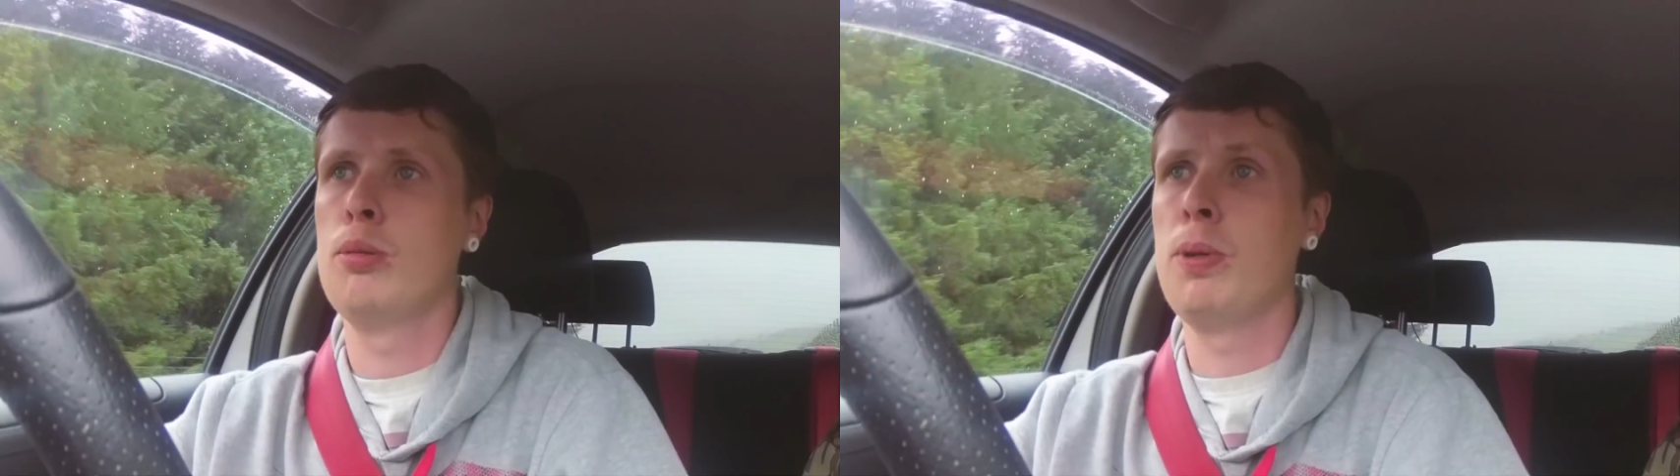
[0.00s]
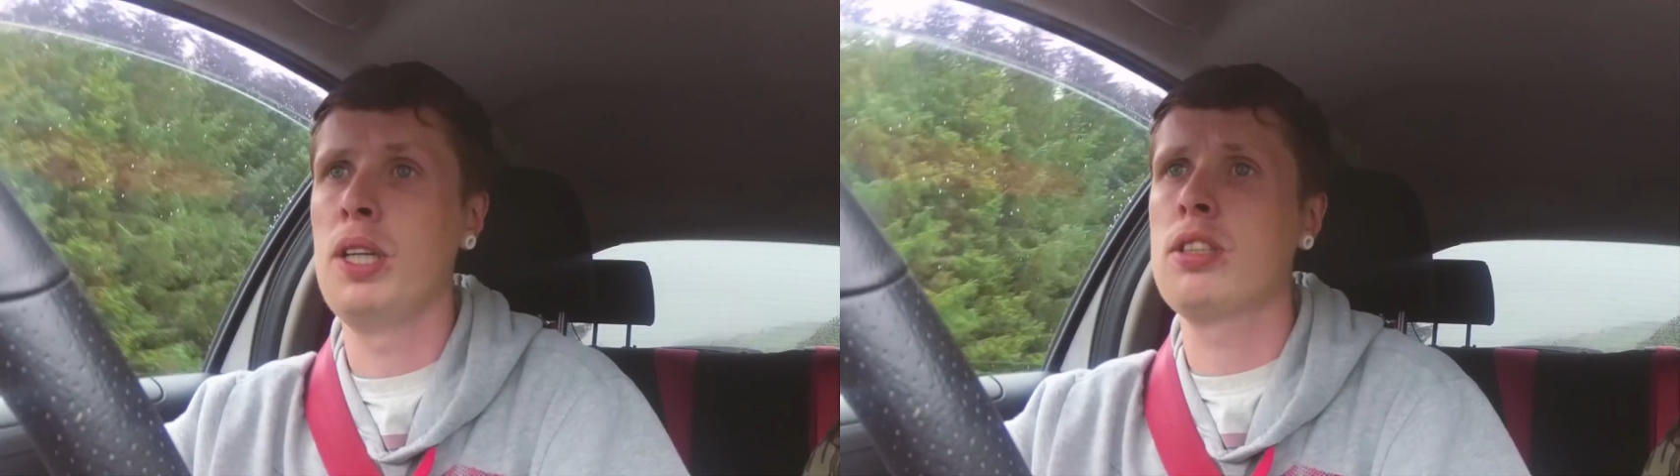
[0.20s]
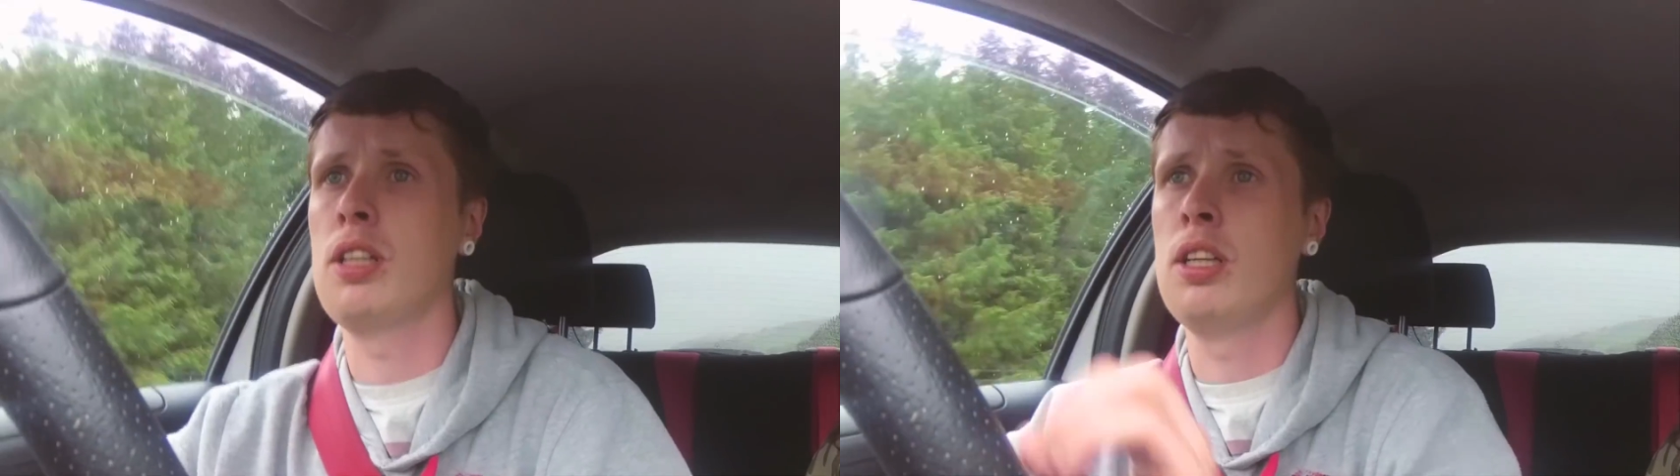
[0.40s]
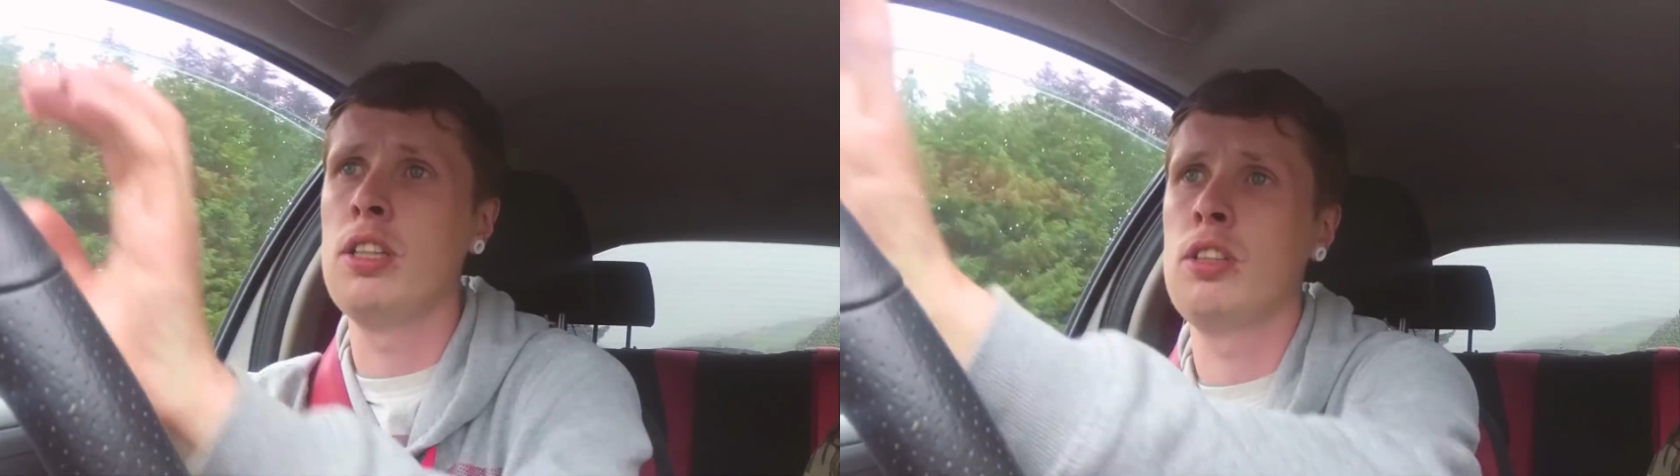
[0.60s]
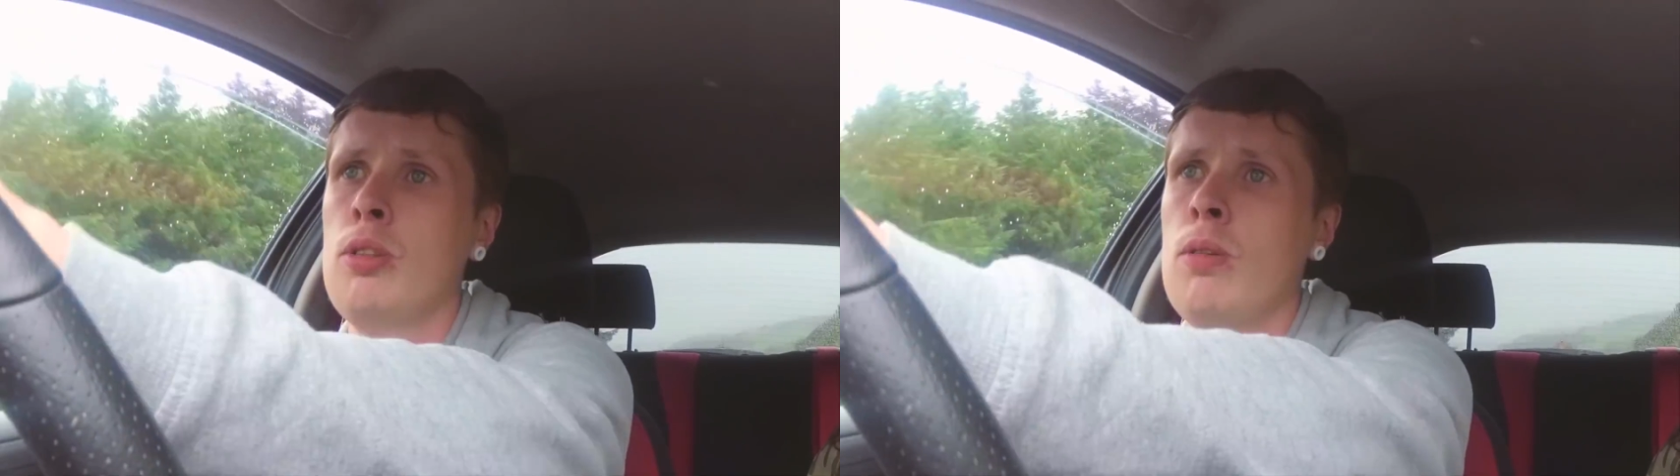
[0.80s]
Basically,
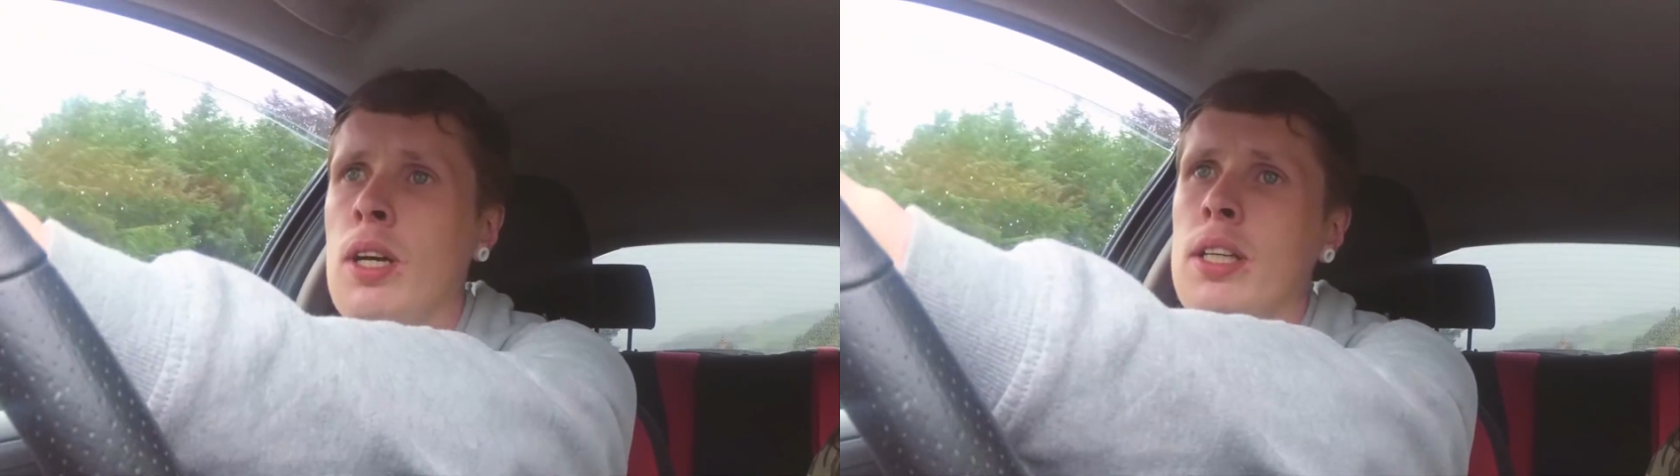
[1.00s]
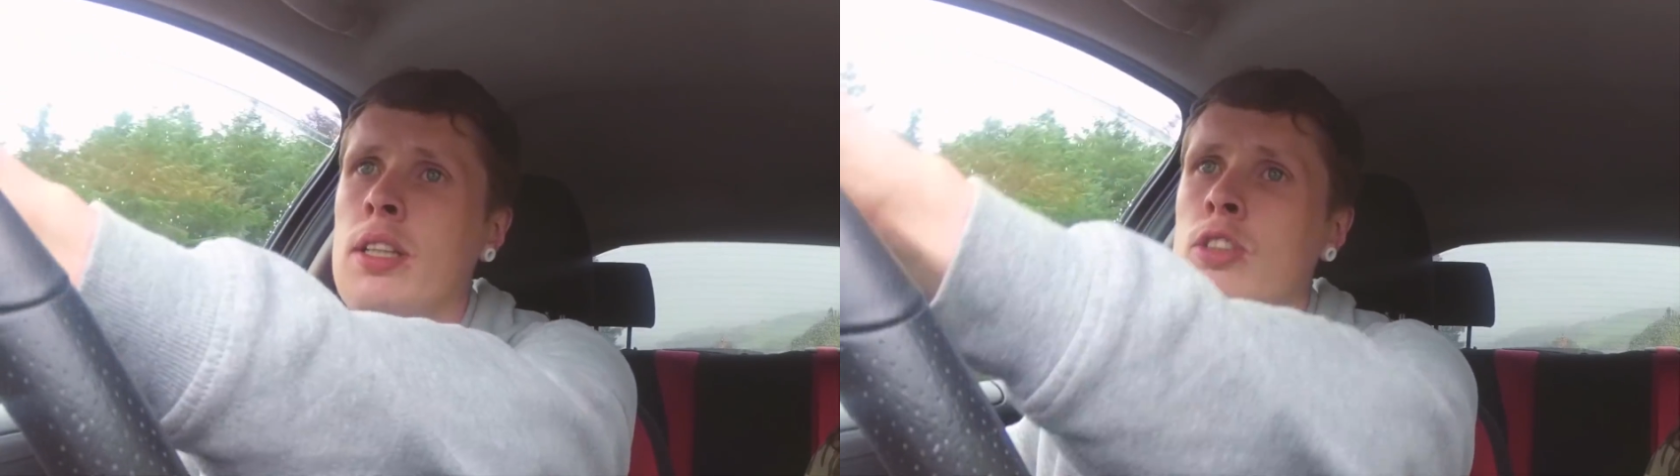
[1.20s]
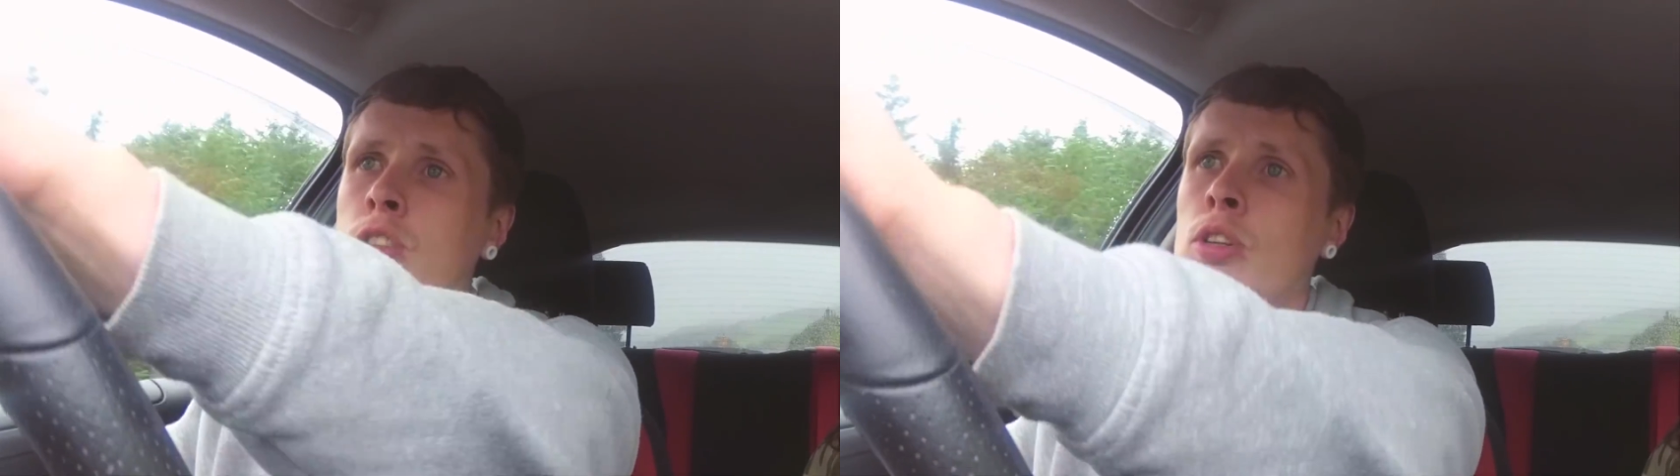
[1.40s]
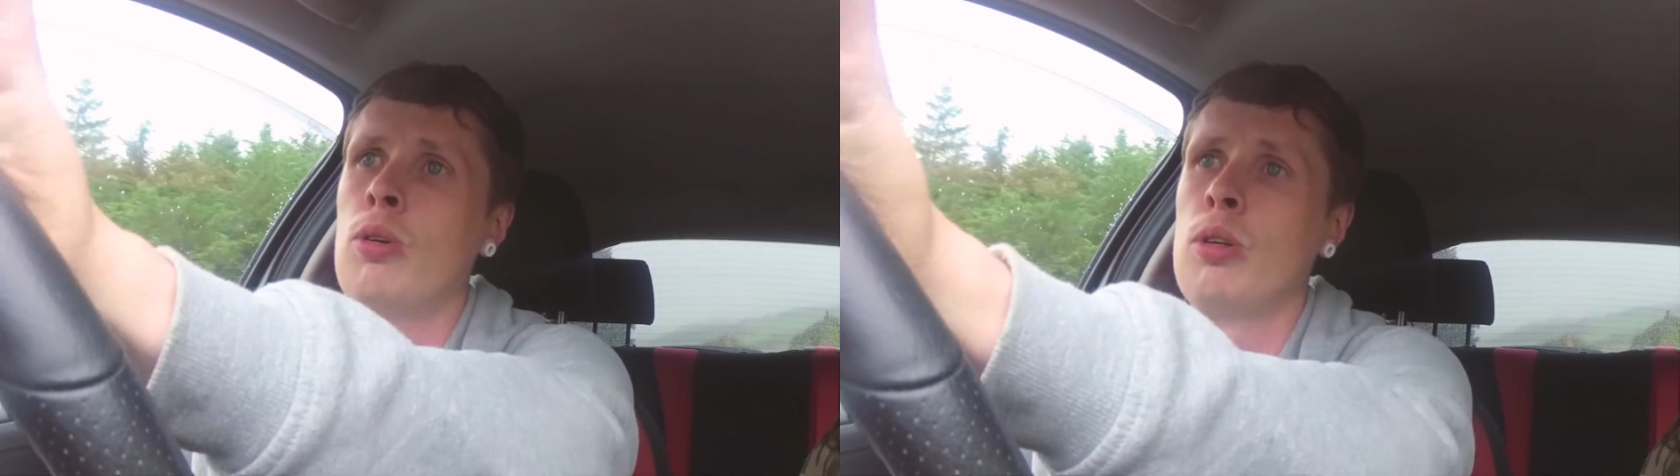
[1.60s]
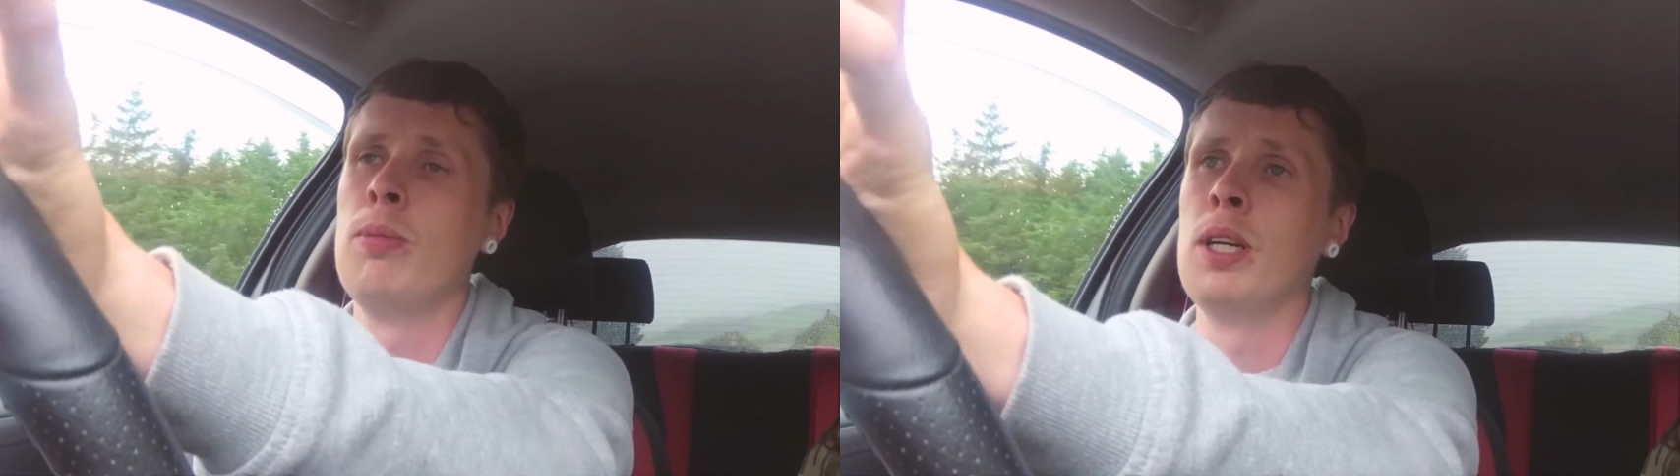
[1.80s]
they do like this
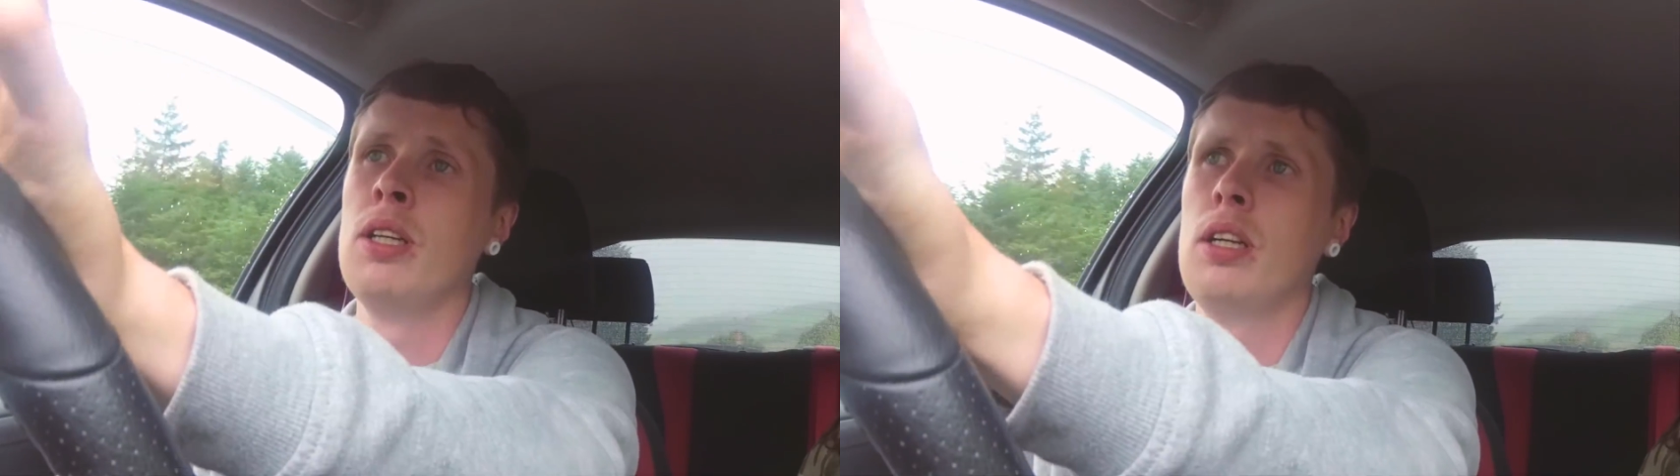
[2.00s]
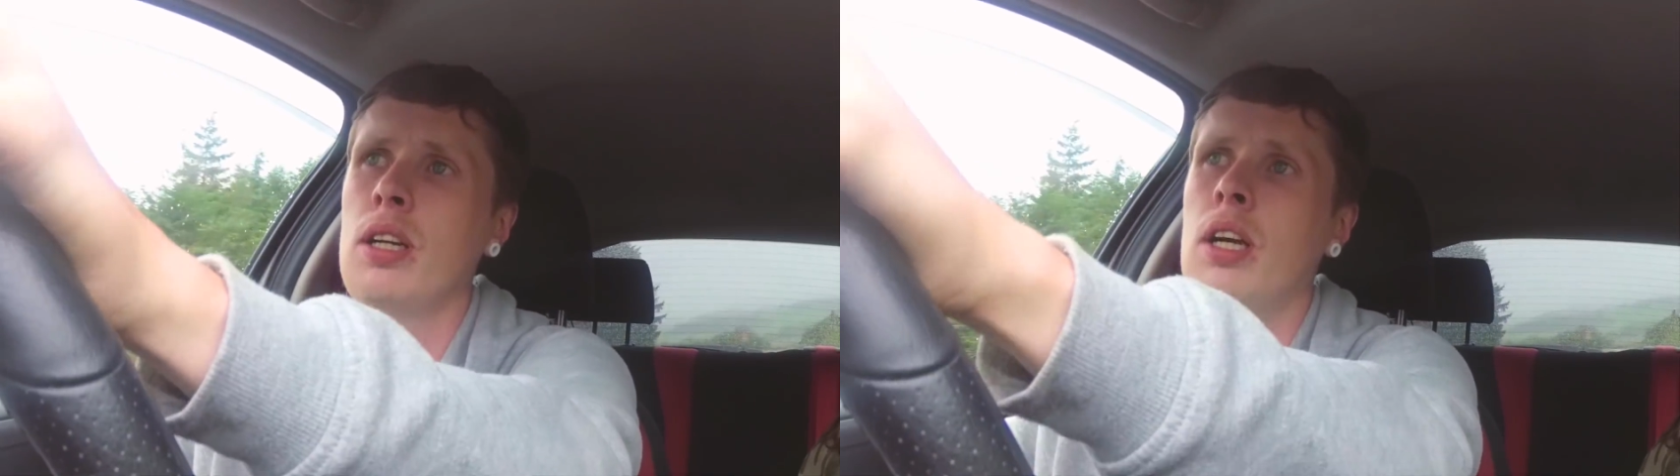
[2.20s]
tournament,